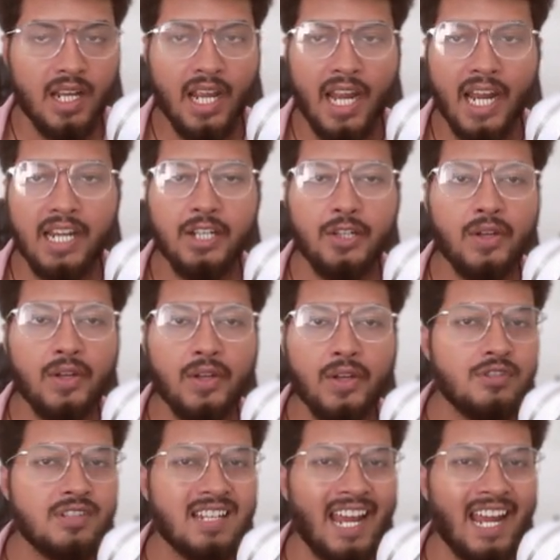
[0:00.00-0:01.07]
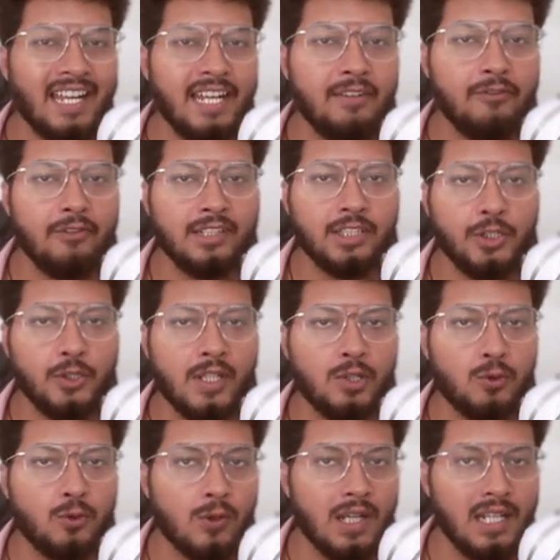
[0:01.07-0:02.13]
and you have to sign in with your
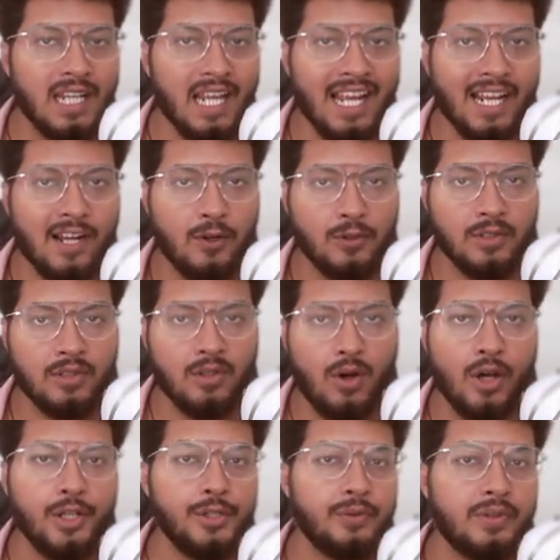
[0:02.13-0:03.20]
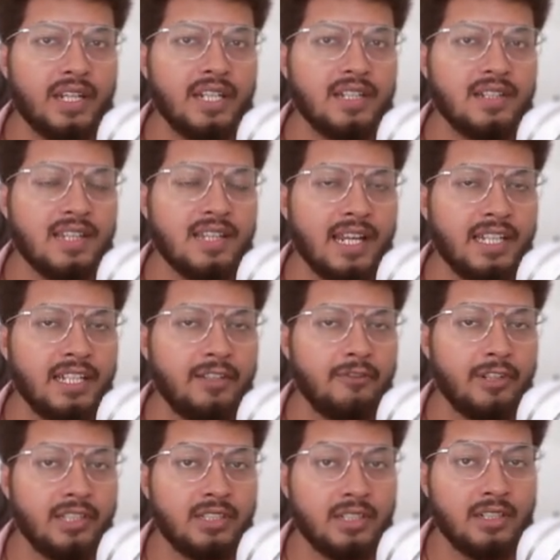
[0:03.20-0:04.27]
google account or you can sign in
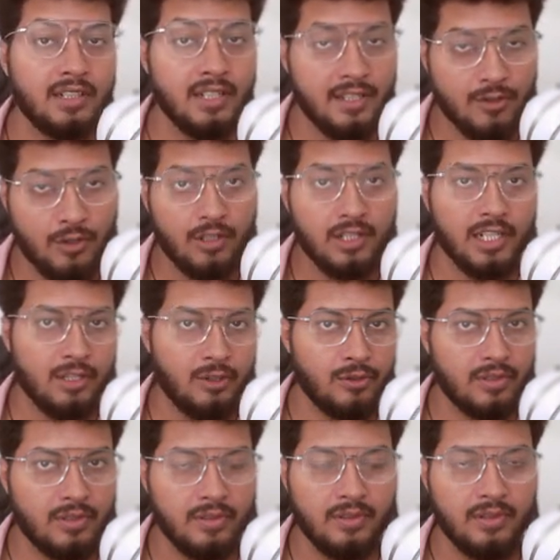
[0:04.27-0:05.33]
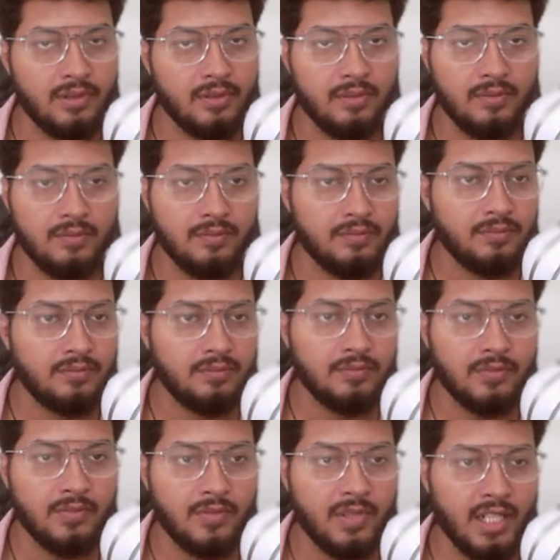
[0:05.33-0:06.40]
with discord
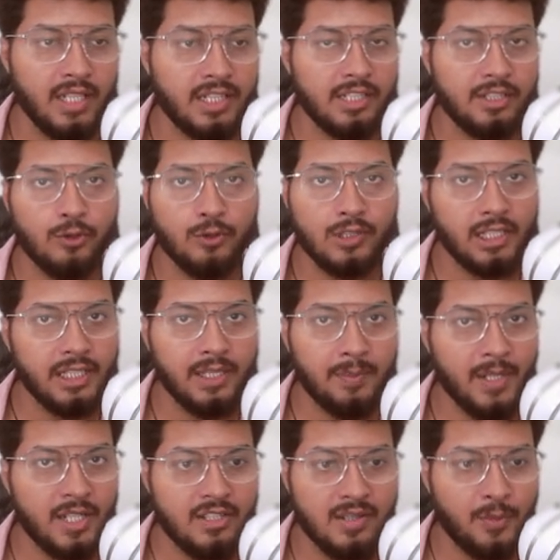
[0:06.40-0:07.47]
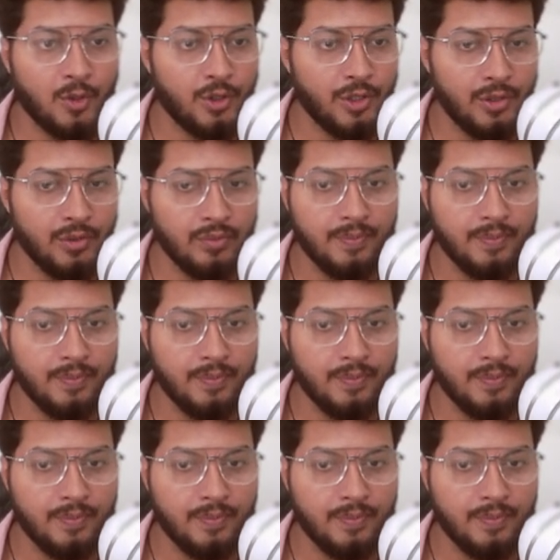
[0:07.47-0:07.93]
account it is totally depends upon you